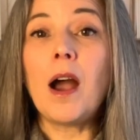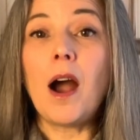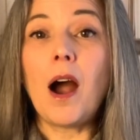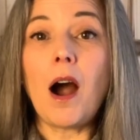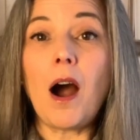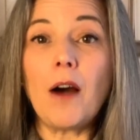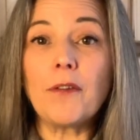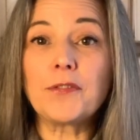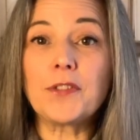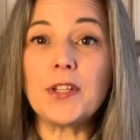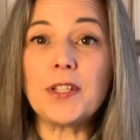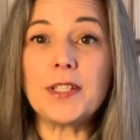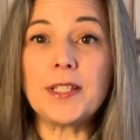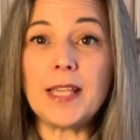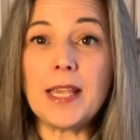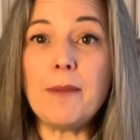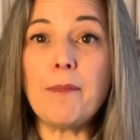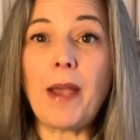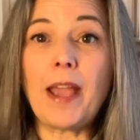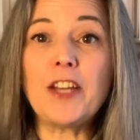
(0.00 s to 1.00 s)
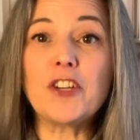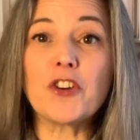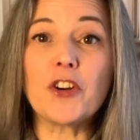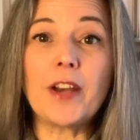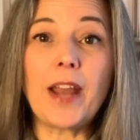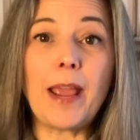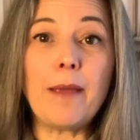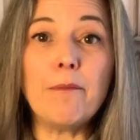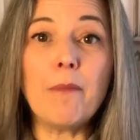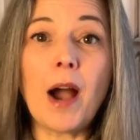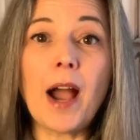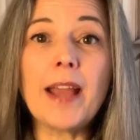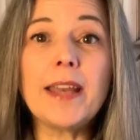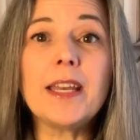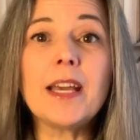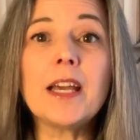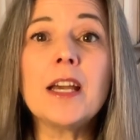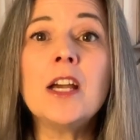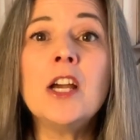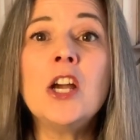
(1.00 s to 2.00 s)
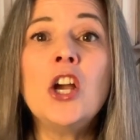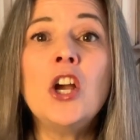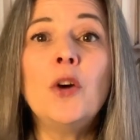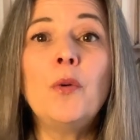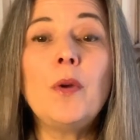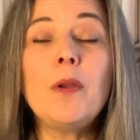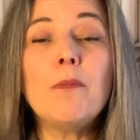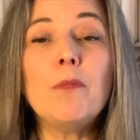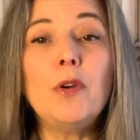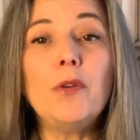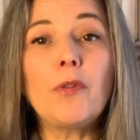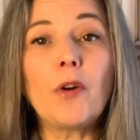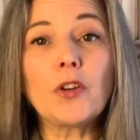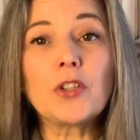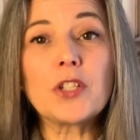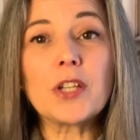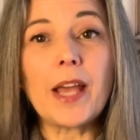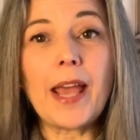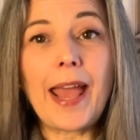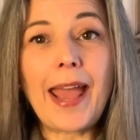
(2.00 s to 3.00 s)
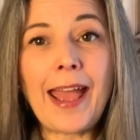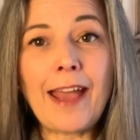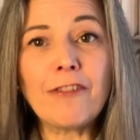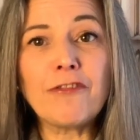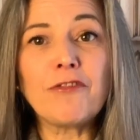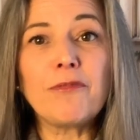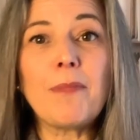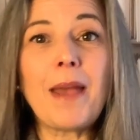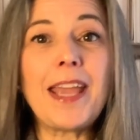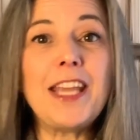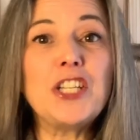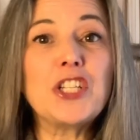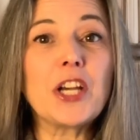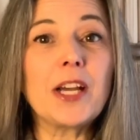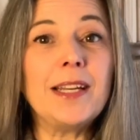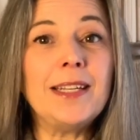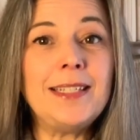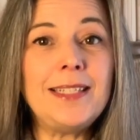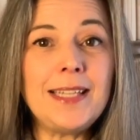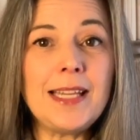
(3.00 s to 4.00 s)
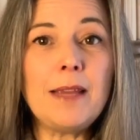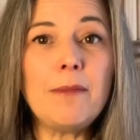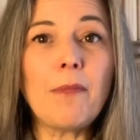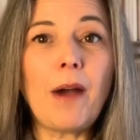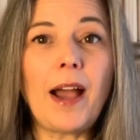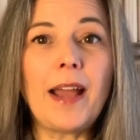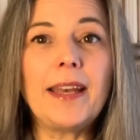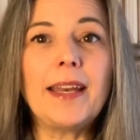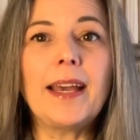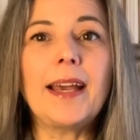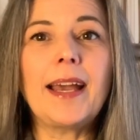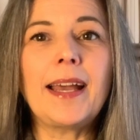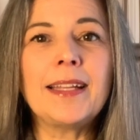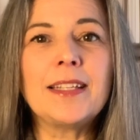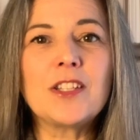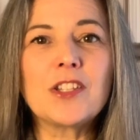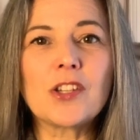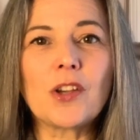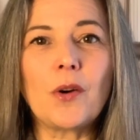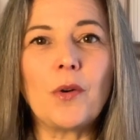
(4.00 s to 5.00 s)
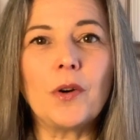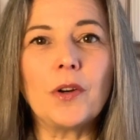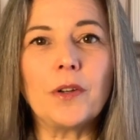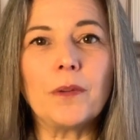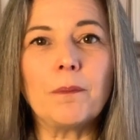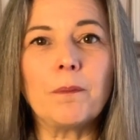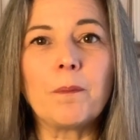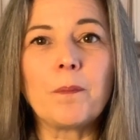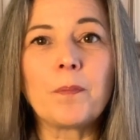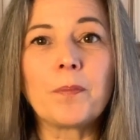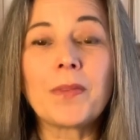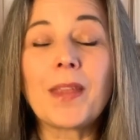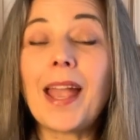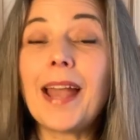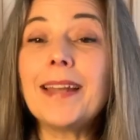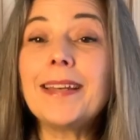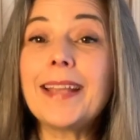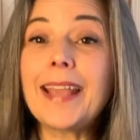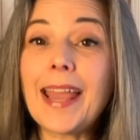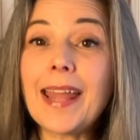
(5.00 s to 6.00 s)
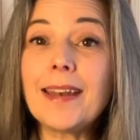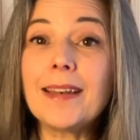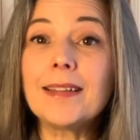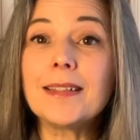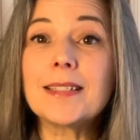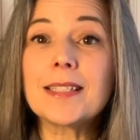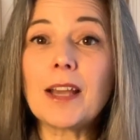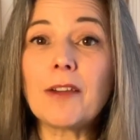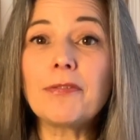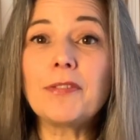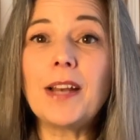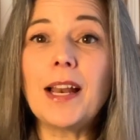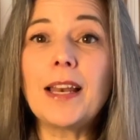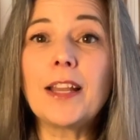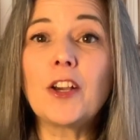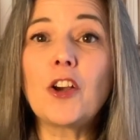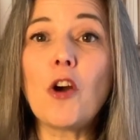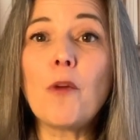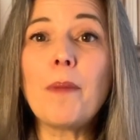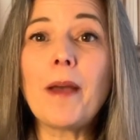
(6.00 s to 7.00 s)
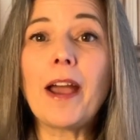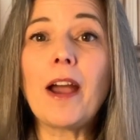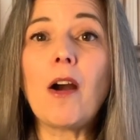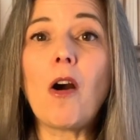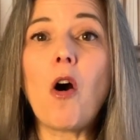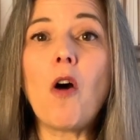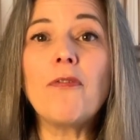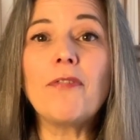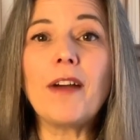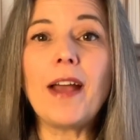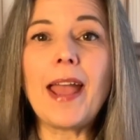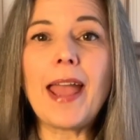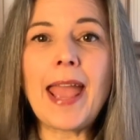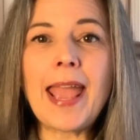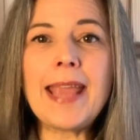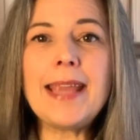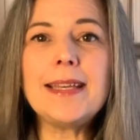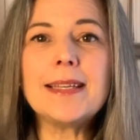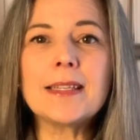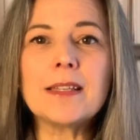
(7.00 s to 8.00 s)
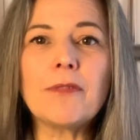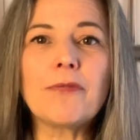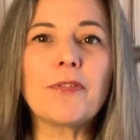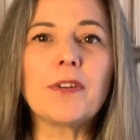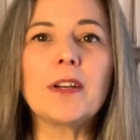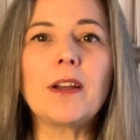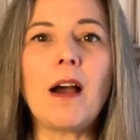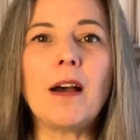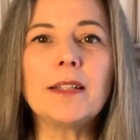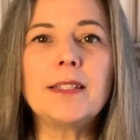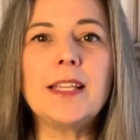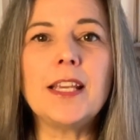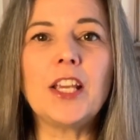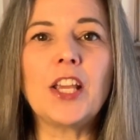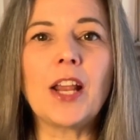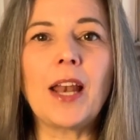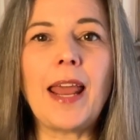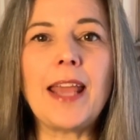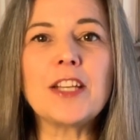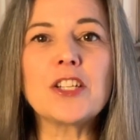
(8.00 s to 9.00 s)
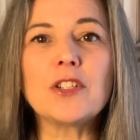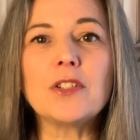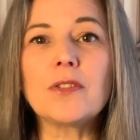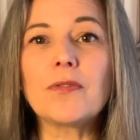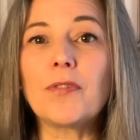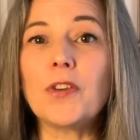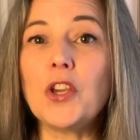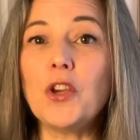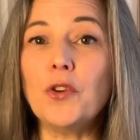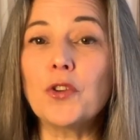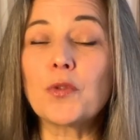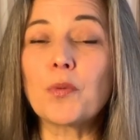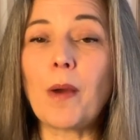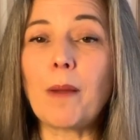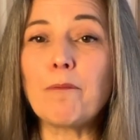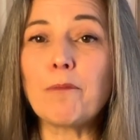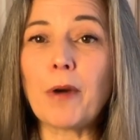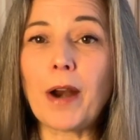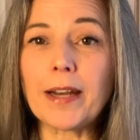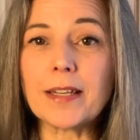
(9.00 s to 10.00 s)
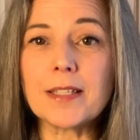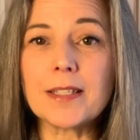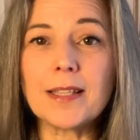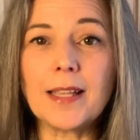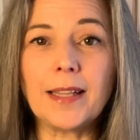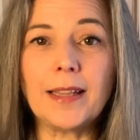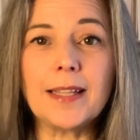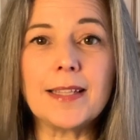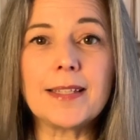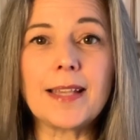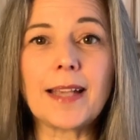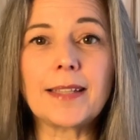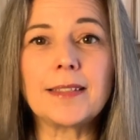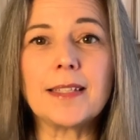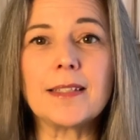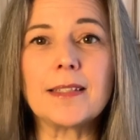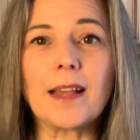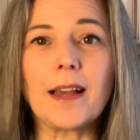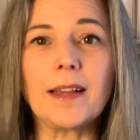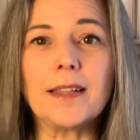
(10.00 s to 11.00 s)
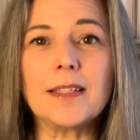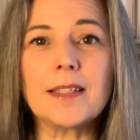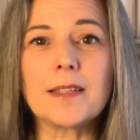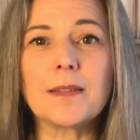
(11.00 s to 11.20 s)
after C major and A minor, we move on to F major and D minor and so on. And again, Taffanel and Gaubert offer 8 different articulations for use when practicing this exercise.